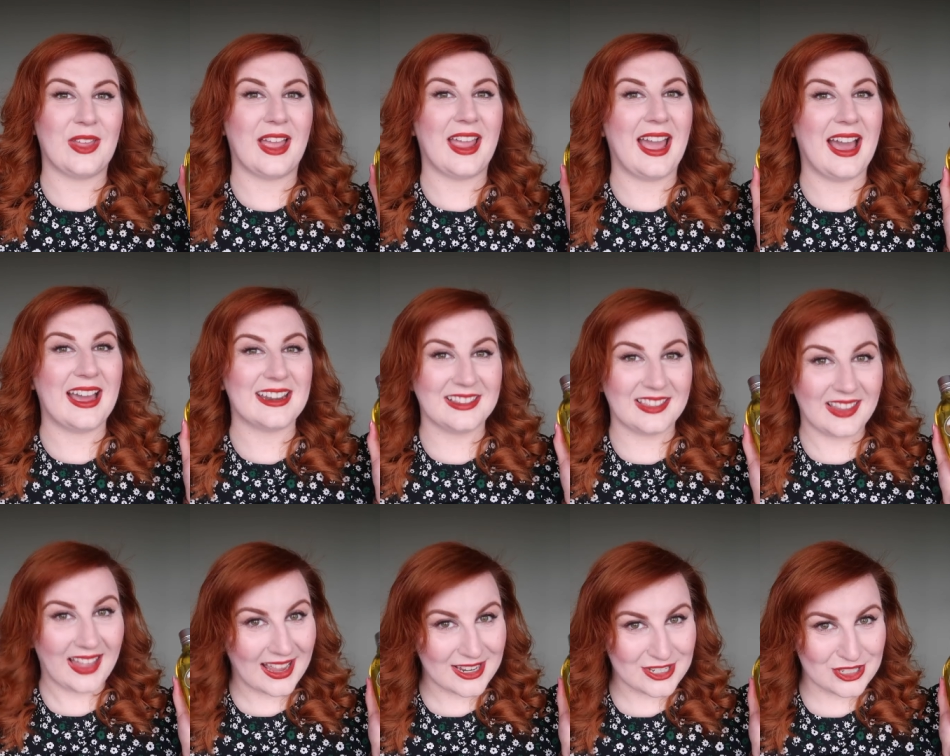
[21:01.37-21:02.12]
that I had
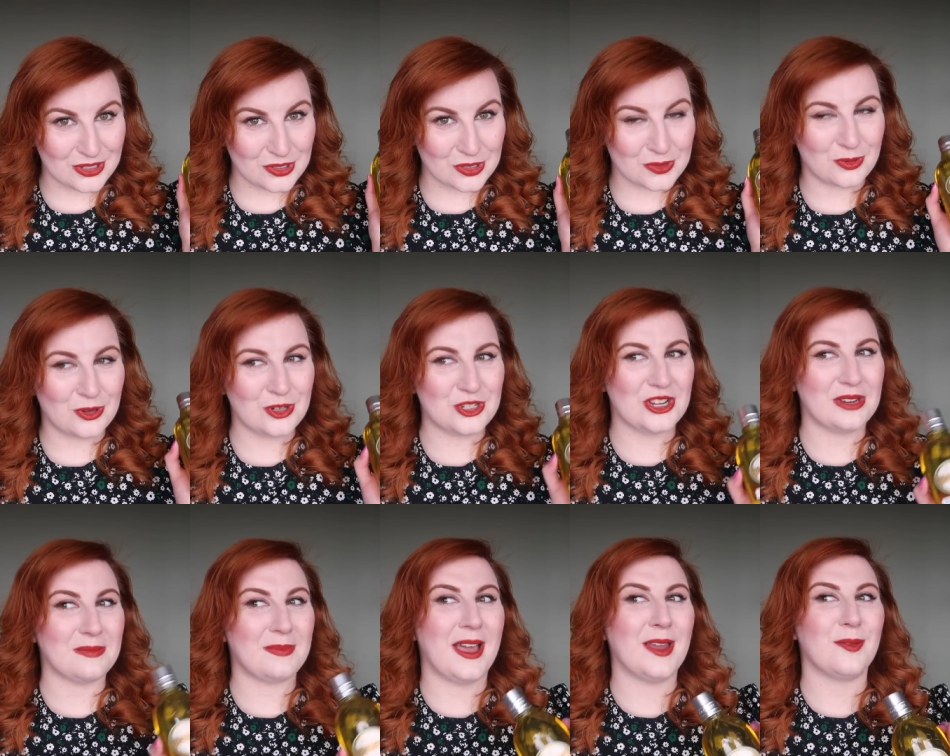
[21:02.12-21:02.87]
in last year's
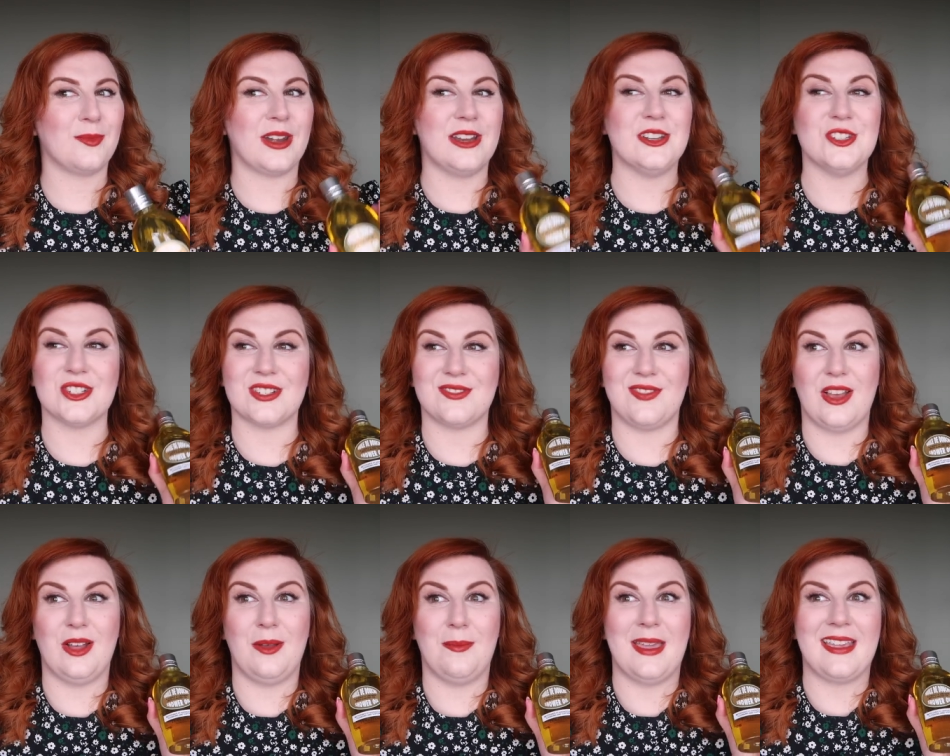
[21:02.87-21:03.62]
project pan where I just
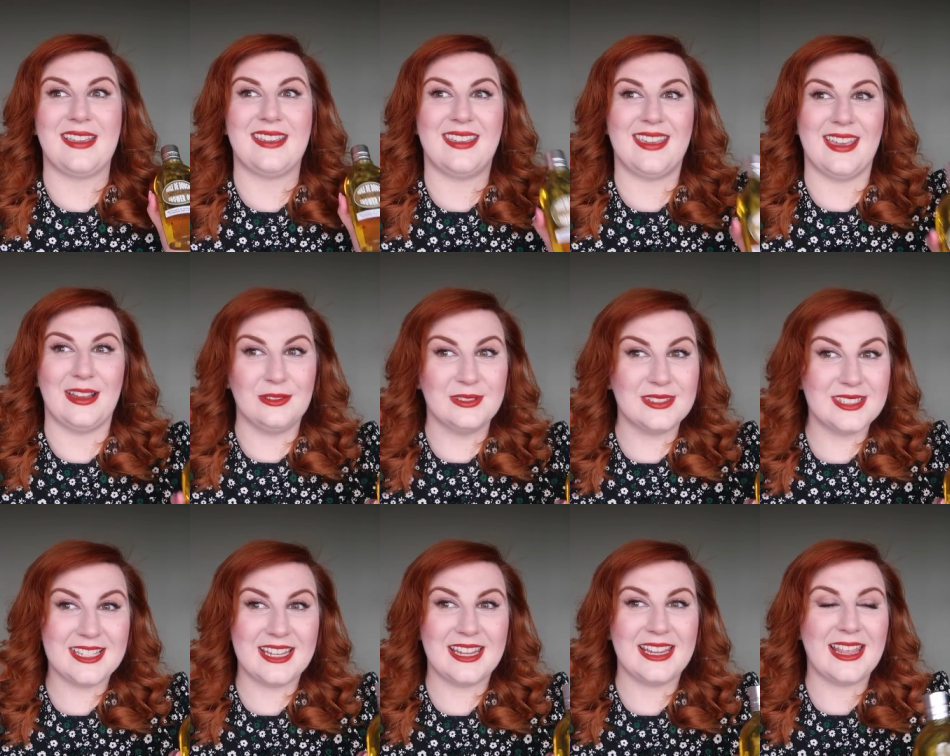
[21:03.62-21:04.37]
felt a bit
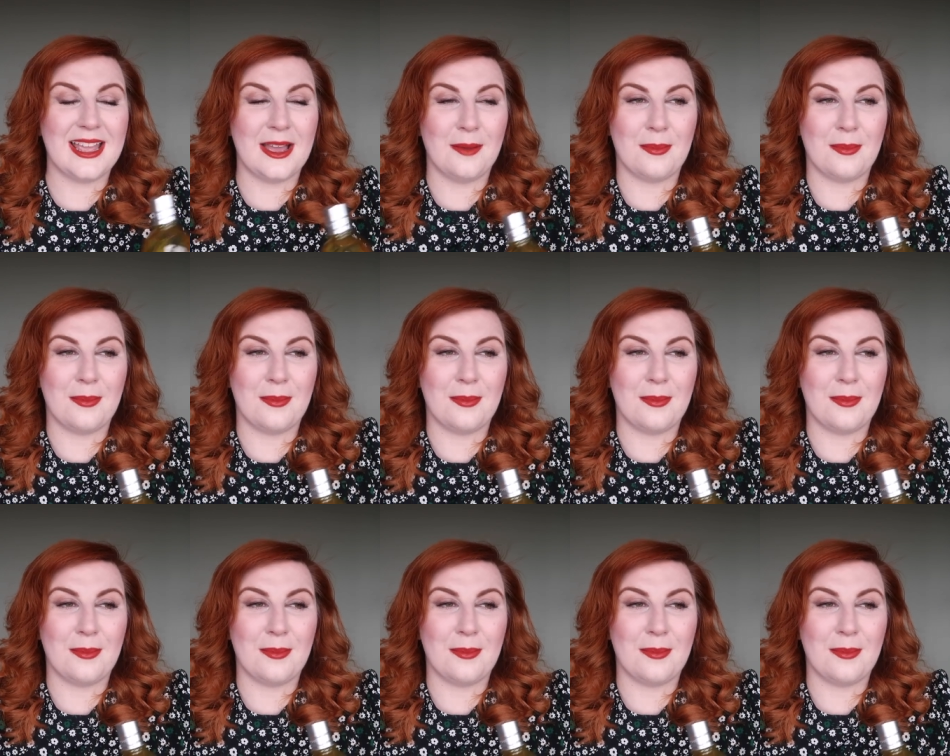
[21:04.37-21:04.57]
guilty